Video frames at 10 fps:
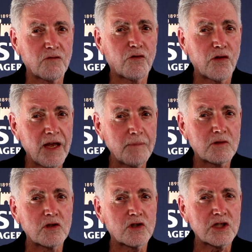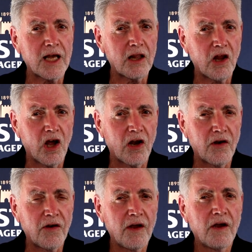for them to sell
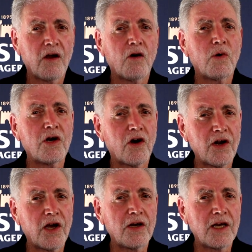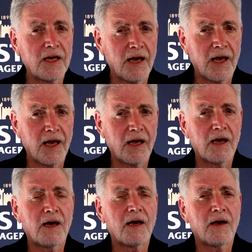on, we not only
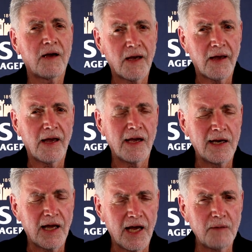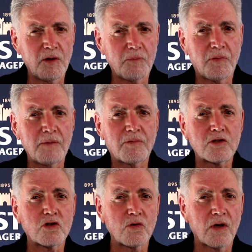enable people
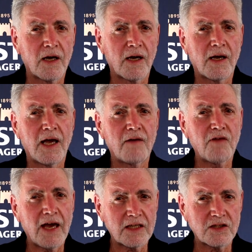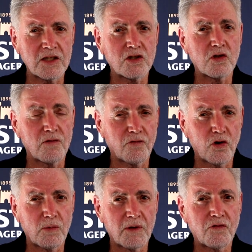to have access to
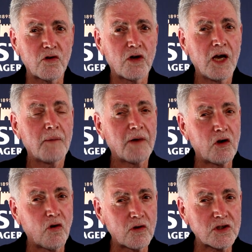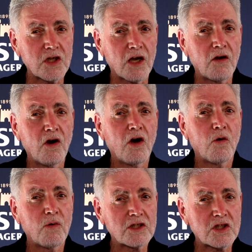affordable food, but also
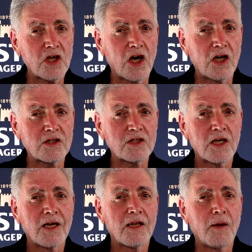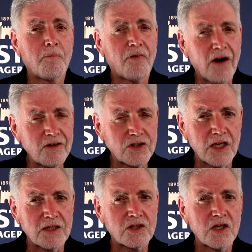we start the
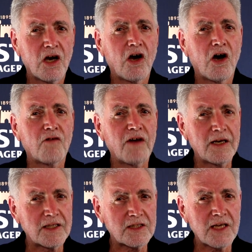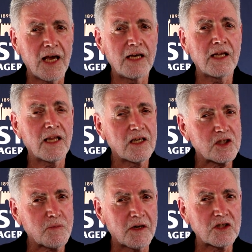process of understanding that
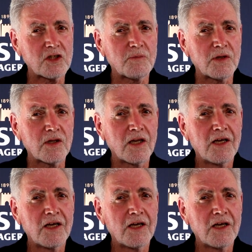it's possible